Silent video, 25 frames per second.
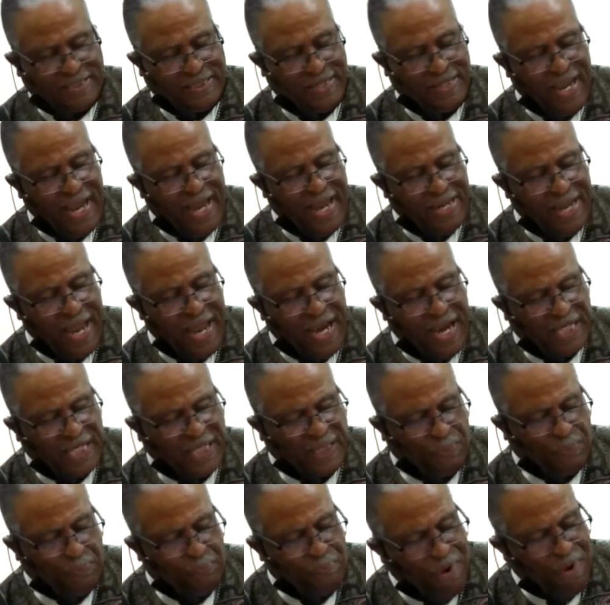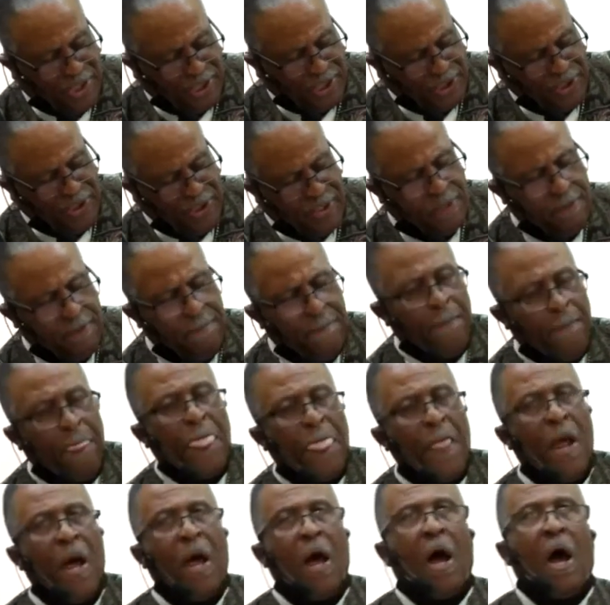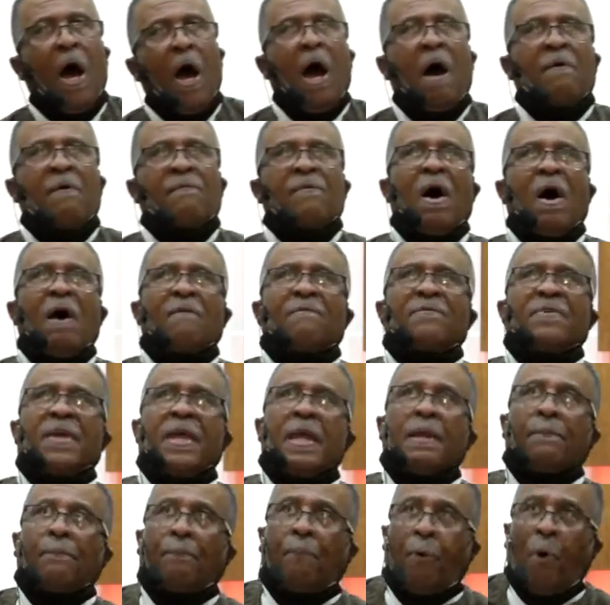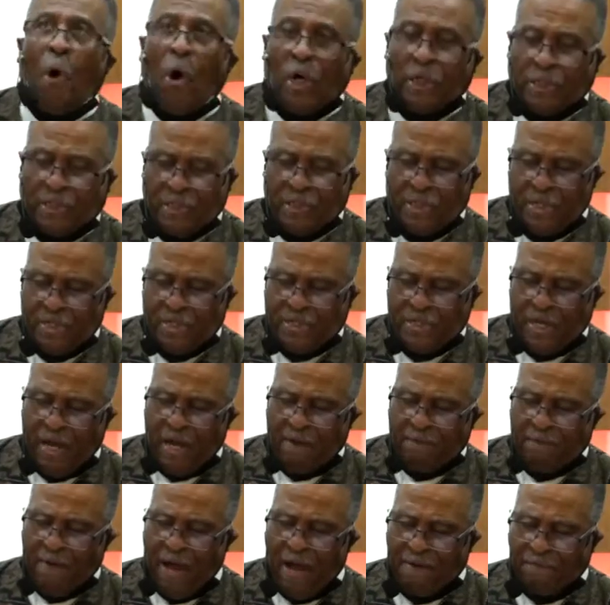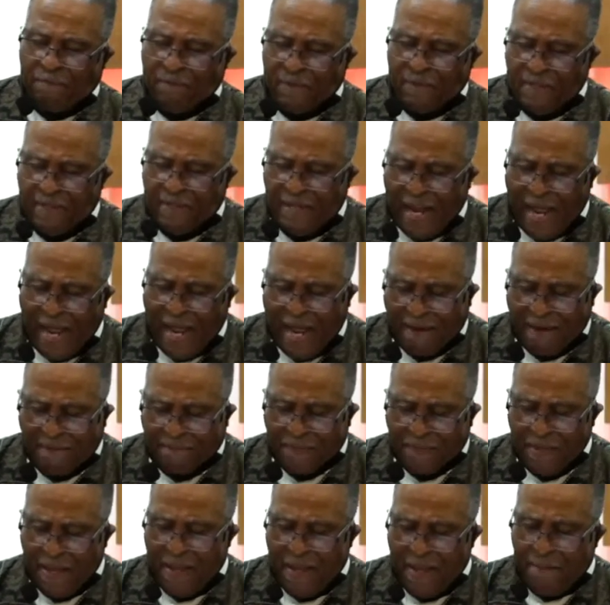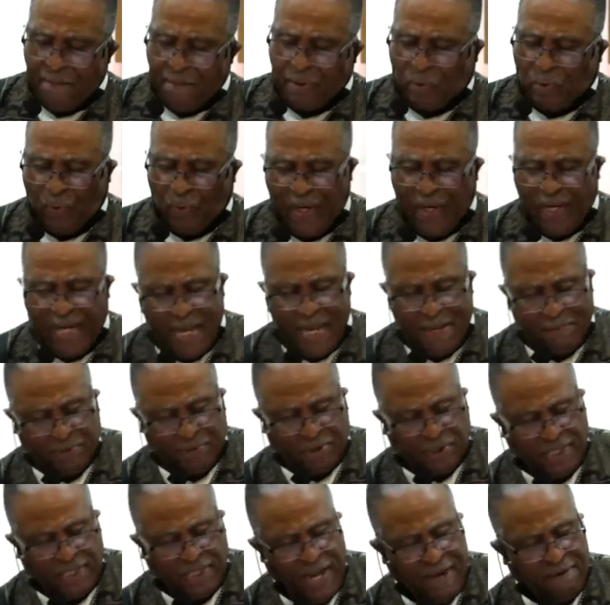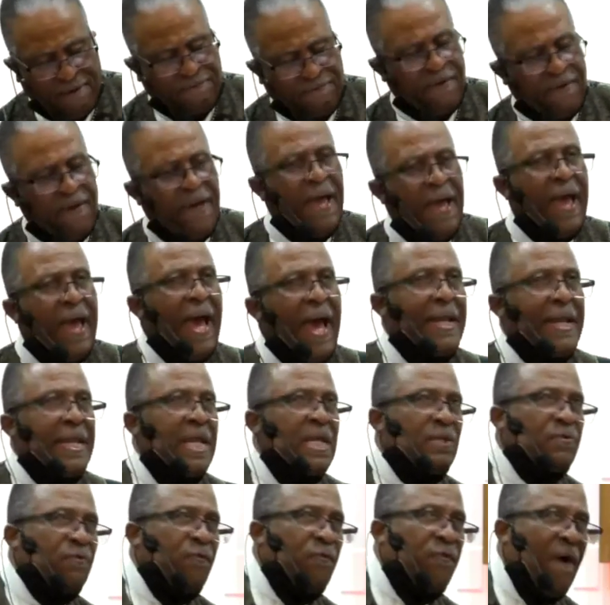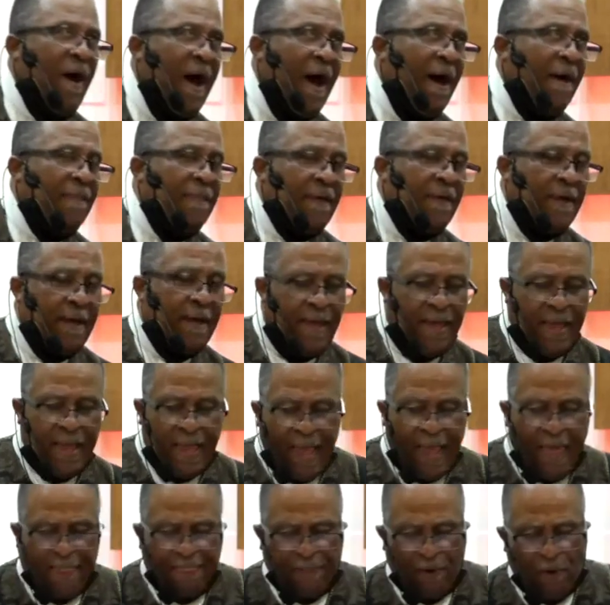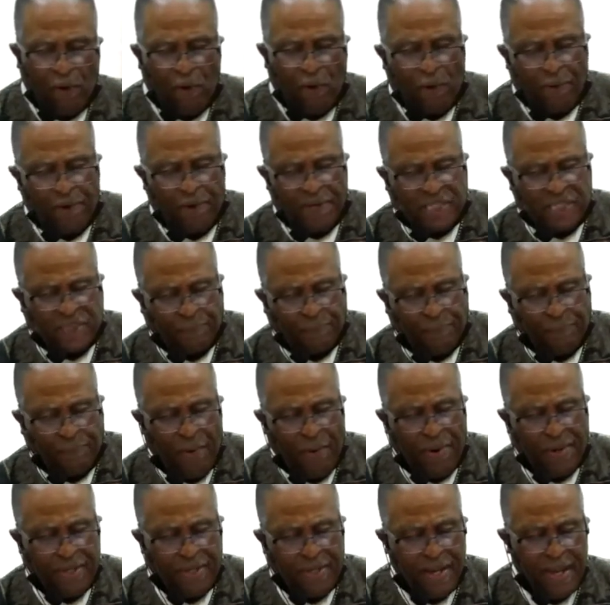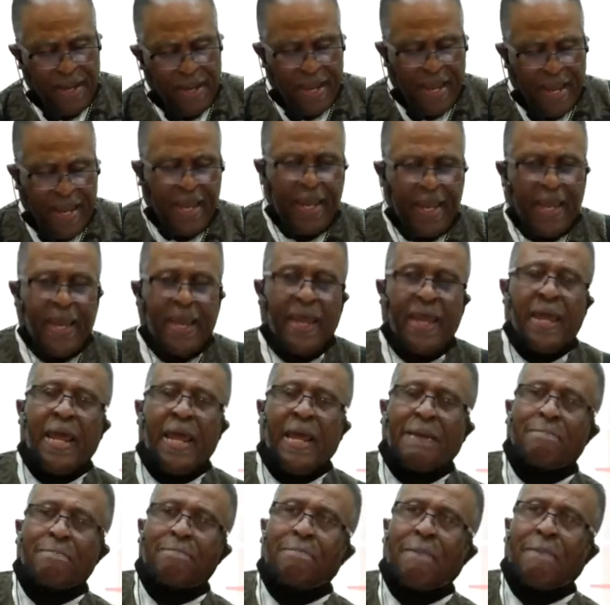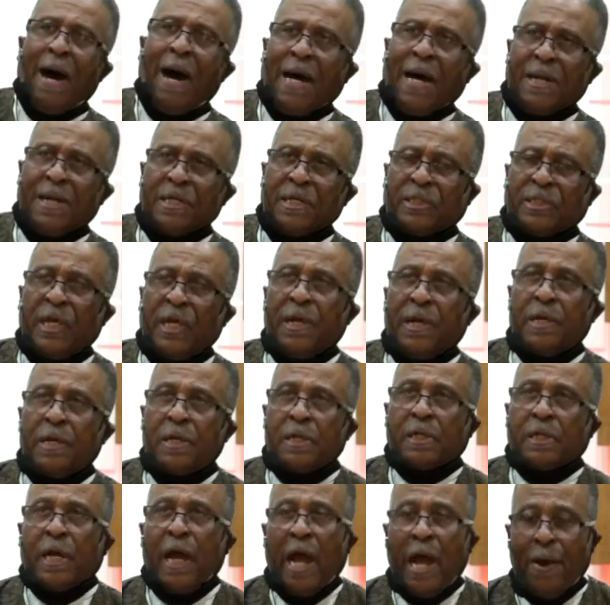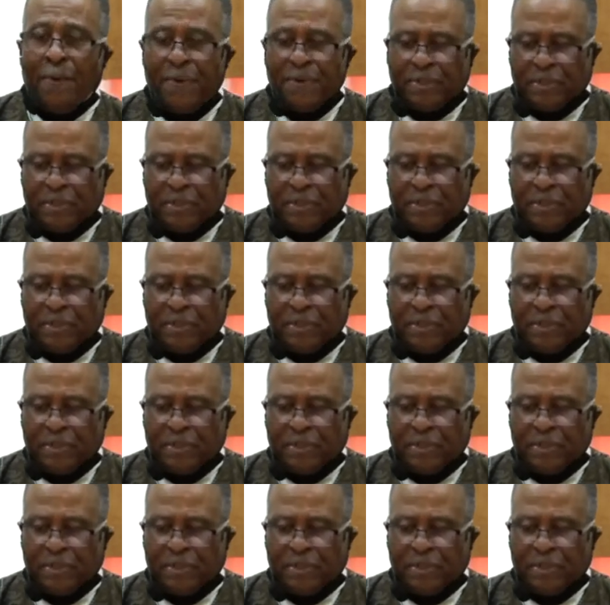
an expression of, of the importance of, of love between himself and his Father and the Holy Spirit. He, he, he admonished, he encouraged,